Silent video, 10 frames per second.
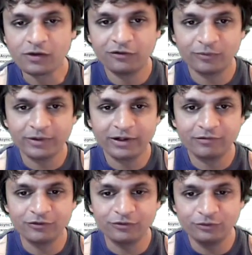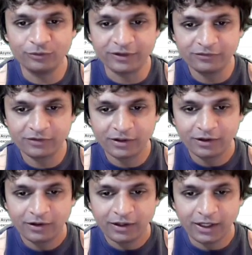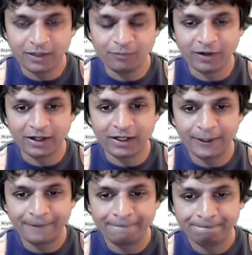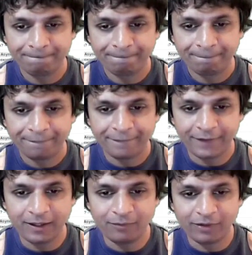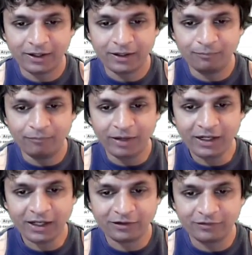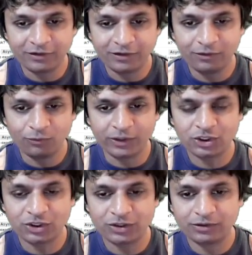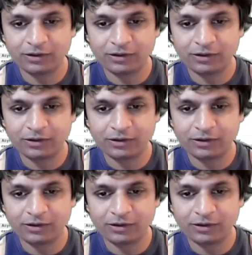So what I have to do is in my main activity, which